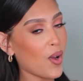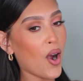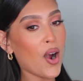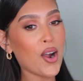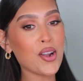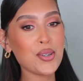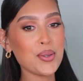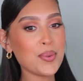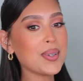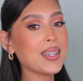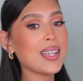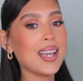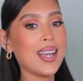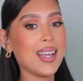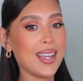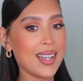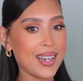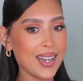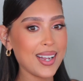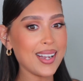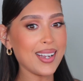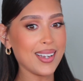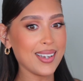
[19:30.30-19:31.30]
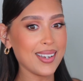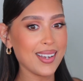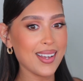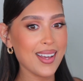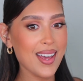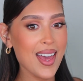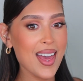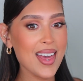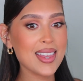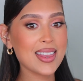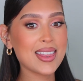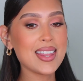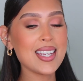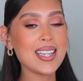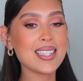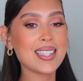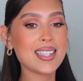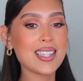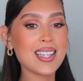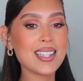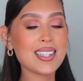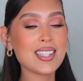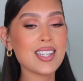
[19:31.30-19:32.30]
Are you kidding?
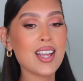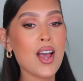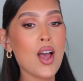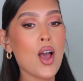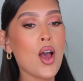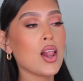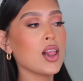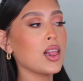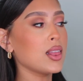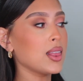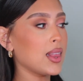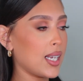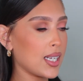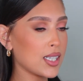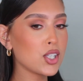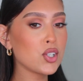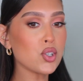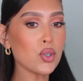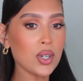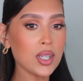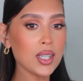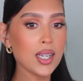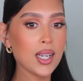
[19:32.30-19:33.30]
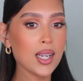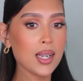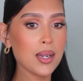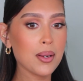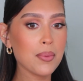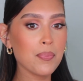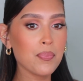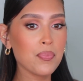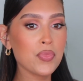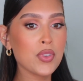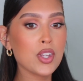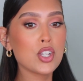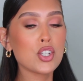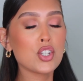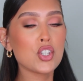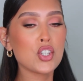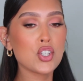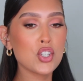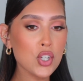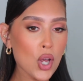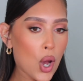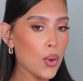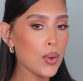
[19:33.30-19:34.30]
This is literally
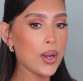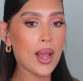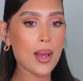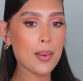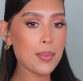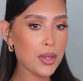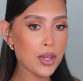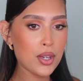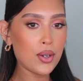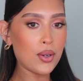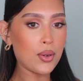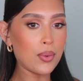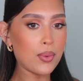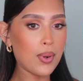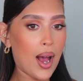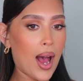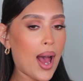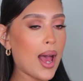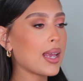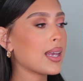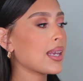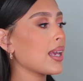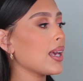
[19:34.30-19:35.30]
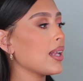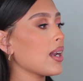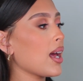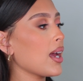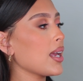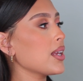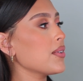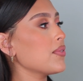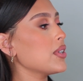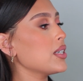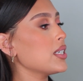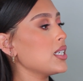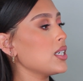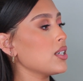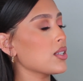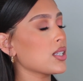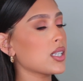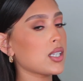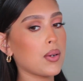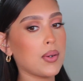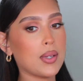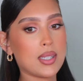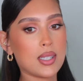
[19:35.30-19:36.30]
so damn cute. I cannot even deal.
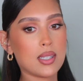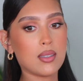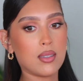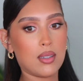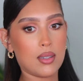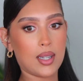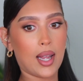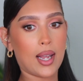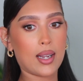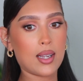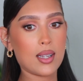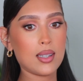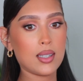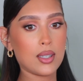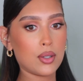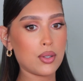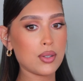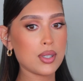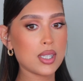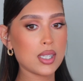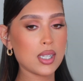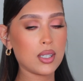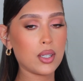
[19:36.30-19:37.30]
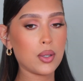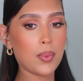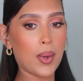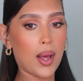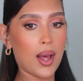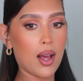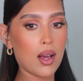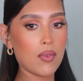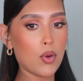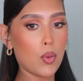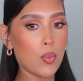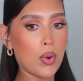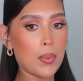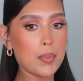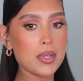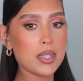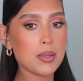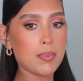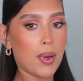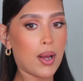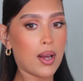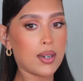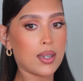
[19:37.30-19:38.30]
So it's like a little silhouette of a
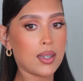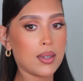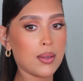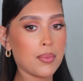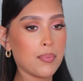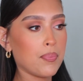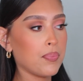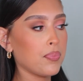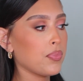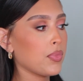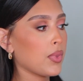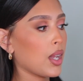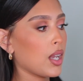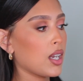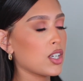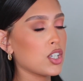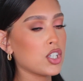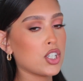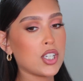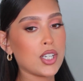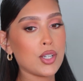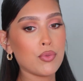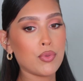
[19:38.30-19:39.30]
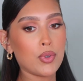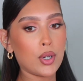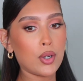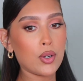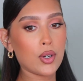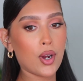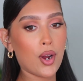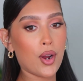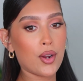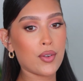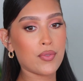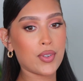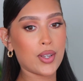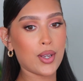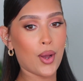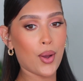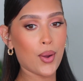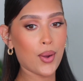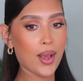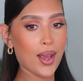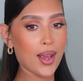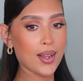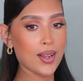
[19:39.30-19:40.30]
woman's body. She real curvy.
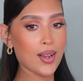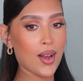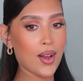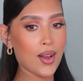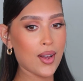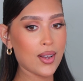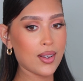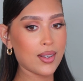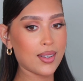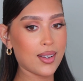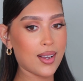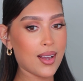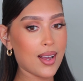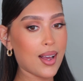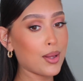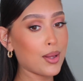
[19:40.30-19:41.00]
Okay, y'all.